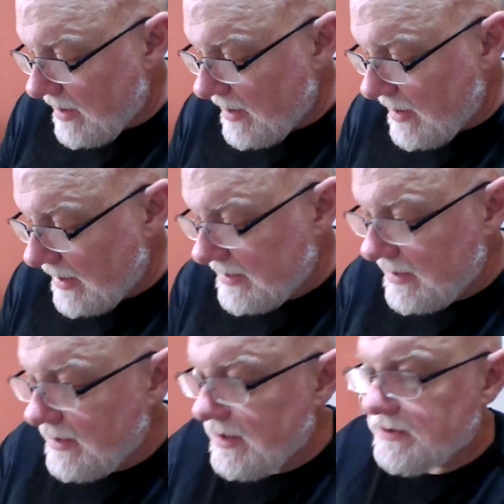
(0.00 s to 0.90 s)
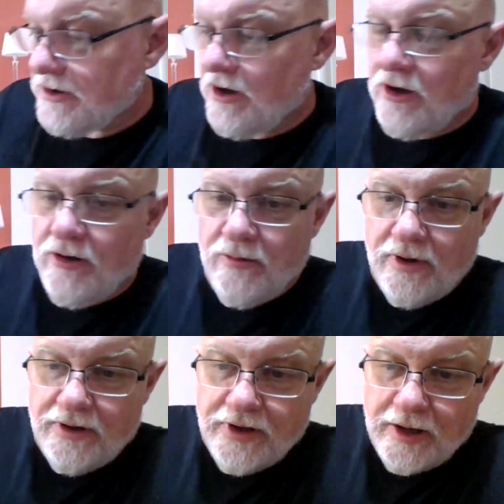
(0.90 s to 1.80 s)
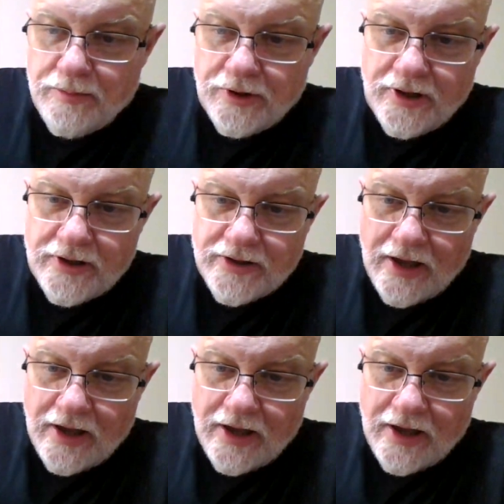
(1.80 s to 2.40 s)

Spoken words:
I didn't get to all Nightblood.